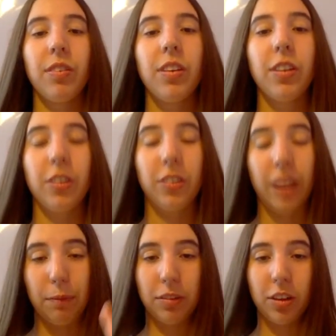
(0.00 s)
So
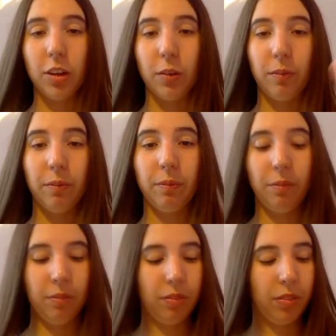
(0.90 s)
step 2.
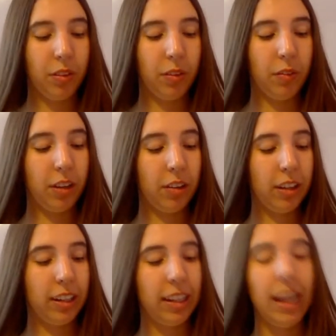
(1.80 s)
We are going to
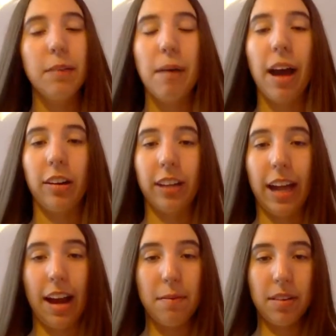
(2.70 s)
take a bottle
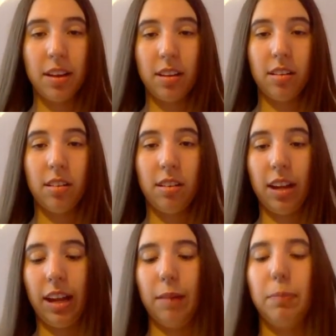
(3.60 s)
cap
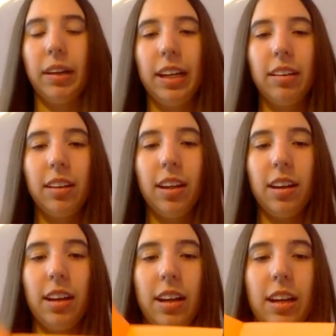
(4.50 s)
and place it
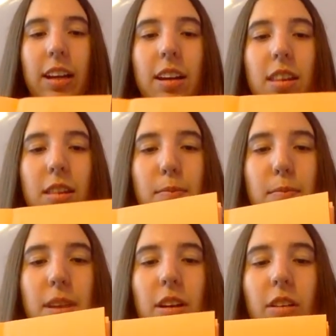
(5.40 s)
in the
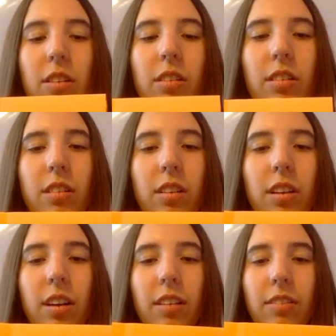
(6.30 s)
middle
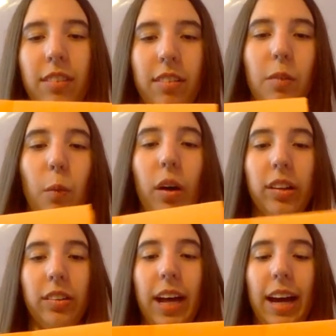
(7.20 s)
of one
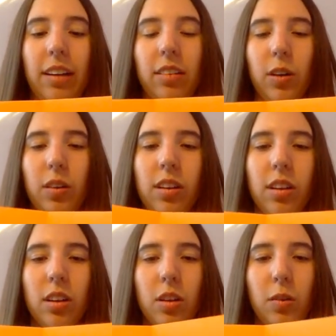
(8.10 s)
side. So
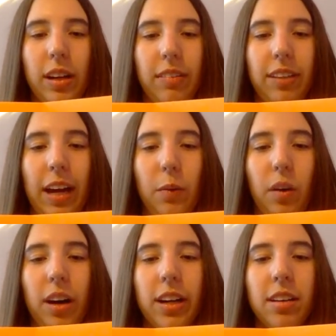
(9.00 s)
we have side
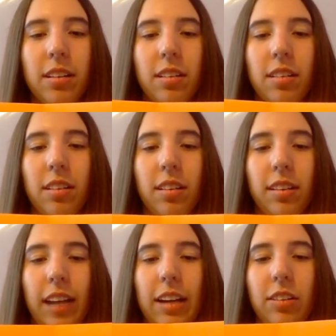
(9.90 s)
1,
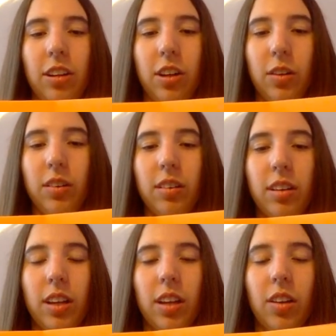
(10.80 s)
side 2.
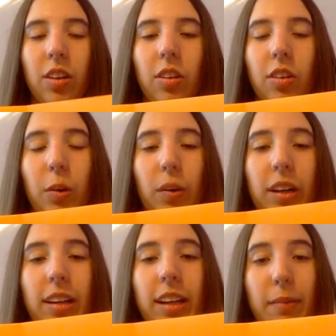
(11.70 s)
So we're going
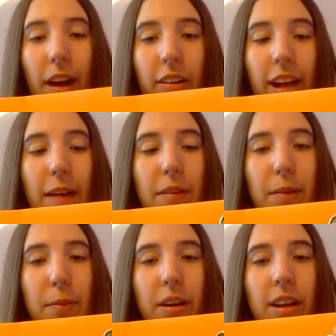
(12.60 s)
to take the bottle cap and
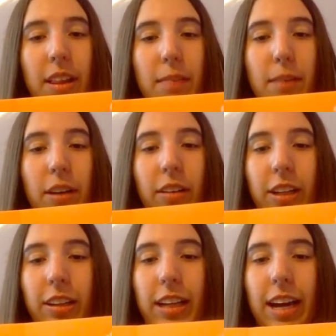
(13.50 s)
put it in the middle near
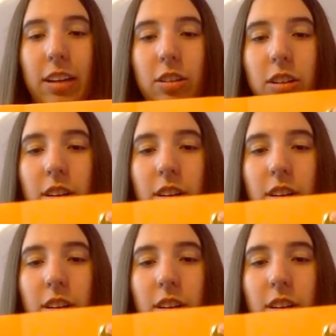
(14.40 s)
the edge.